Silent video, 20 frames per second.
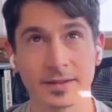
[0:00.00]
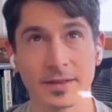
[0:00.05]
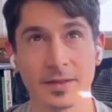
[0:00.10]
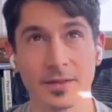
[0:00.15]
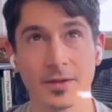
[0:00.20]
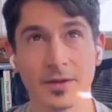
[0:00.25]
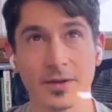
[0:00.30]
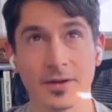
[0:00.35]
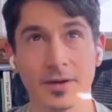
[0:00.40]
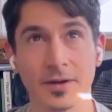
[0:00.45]

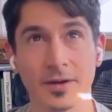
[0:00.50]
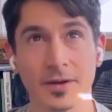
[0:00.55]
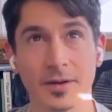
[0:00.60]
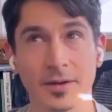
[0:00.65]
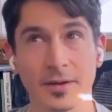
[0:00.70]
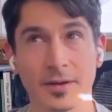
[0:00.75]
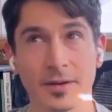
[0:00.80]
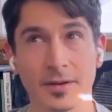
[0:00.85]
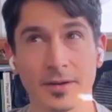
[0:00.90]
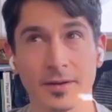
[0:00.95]

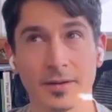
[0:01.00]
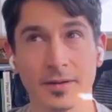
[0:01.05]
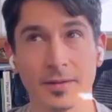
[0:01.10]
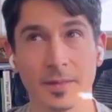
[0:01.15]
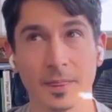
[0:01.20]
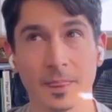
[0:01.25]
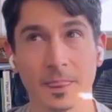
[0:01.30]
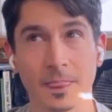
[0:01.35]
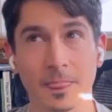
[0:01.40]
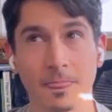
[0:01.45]
the
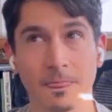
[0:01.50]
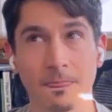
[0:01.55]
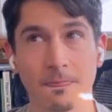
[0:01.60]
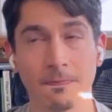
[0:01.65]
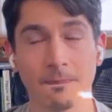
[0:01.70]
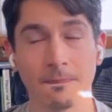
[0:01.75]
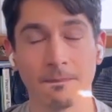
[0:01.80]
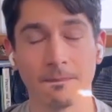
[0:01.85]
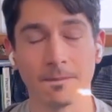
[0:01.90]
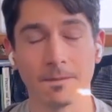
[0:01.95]

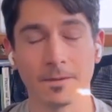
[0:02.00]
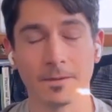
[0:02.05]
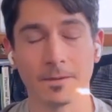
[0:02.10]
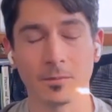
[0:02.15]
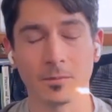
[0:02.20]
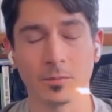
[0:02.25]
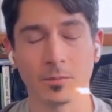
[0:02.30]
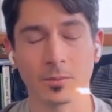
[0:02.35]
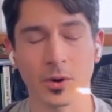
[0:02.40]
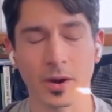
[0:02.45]

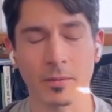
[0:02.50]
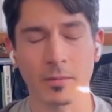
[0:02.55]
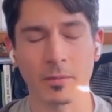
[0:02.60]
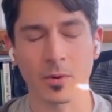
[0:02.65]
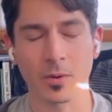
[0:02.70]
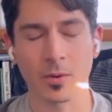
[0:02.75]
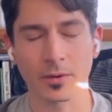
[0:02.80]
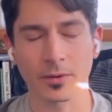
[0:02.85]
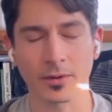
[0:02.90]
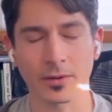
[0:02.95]

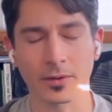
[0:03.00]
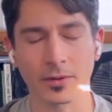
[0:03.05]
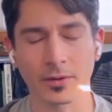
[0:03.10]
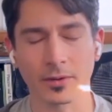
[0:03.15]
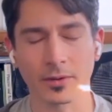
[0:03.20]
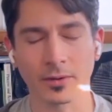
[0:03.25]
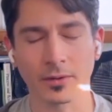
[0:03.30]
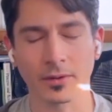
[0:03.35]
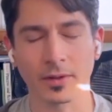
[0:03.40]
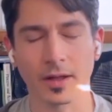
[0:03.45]

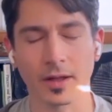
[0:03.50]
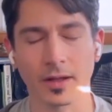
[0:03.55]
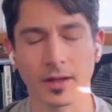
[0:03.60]
primordial